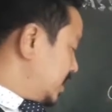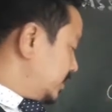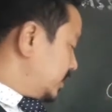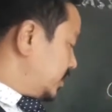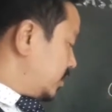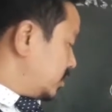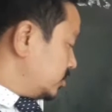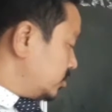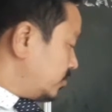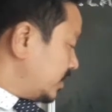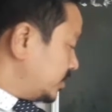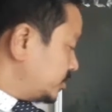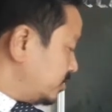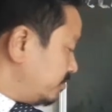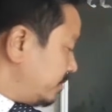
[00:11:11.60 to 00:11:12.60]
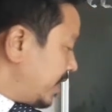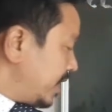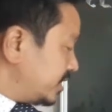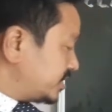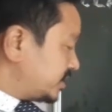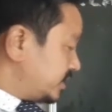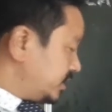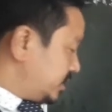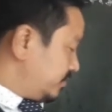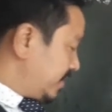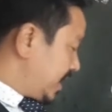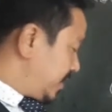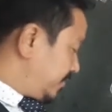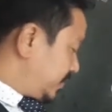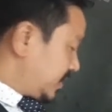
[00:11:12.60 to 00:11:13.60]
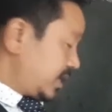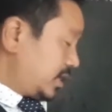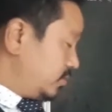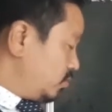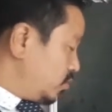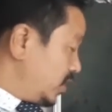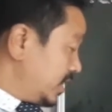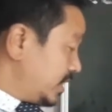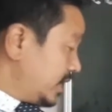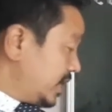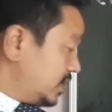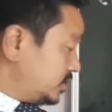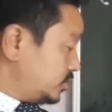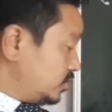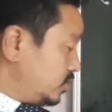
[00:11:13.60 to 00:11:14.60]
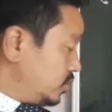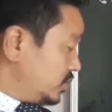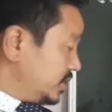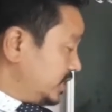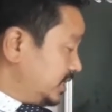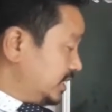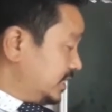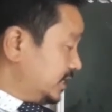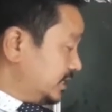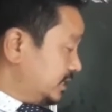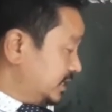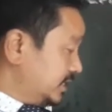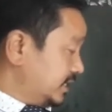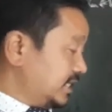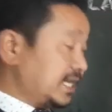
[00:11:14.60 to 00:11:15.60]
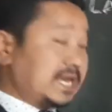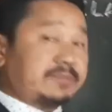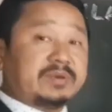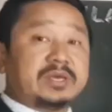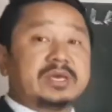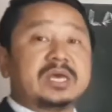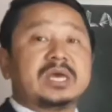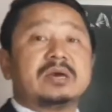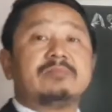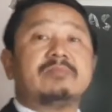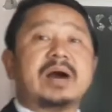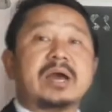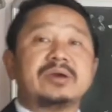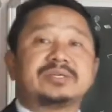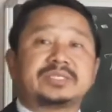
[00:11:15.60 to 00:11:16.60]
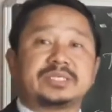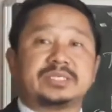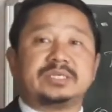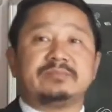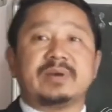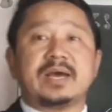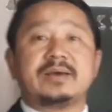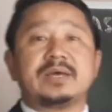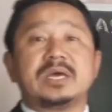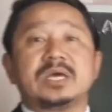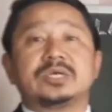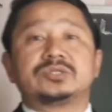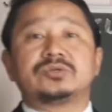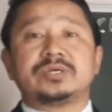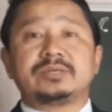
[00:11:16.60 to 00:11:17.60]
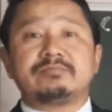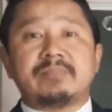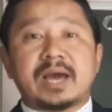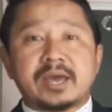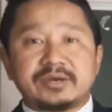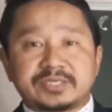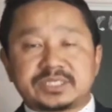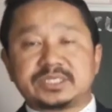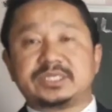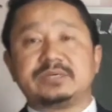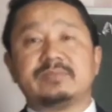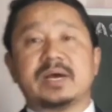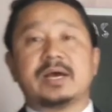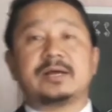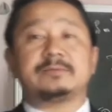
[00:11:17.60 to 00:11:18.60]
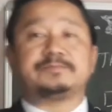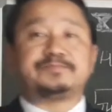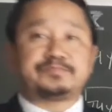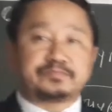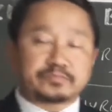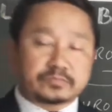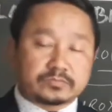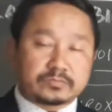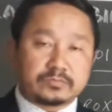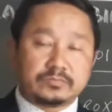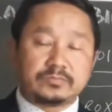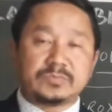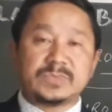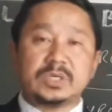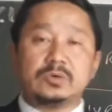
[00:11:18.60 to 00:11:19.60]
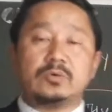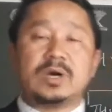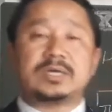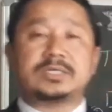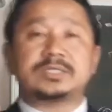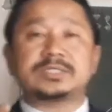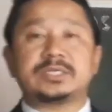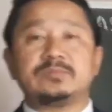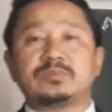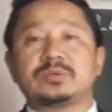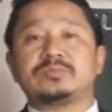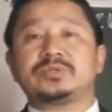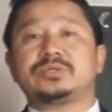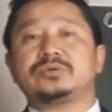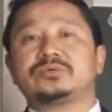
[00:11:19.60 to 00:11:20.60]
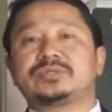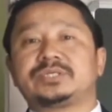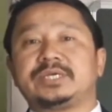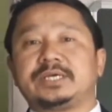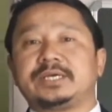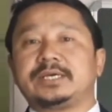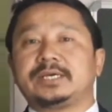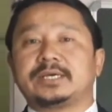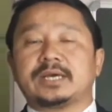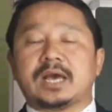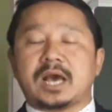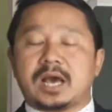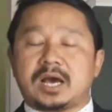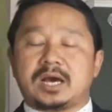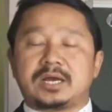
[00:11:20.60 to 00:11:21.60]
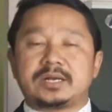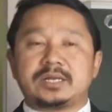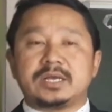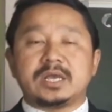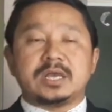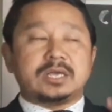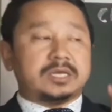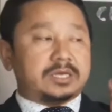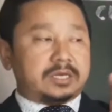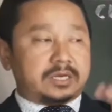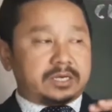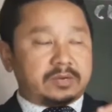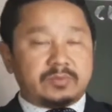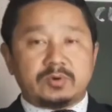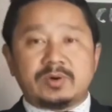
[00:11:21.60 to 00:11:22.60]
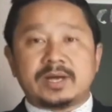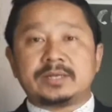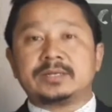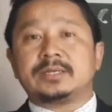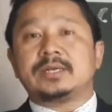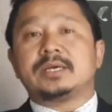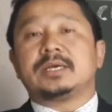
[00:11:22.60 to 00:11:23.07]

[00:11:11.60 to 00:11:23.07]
Then another one is a myxedema, myxoedema, myxedema. So in myxedema, what symptoms you see are number one.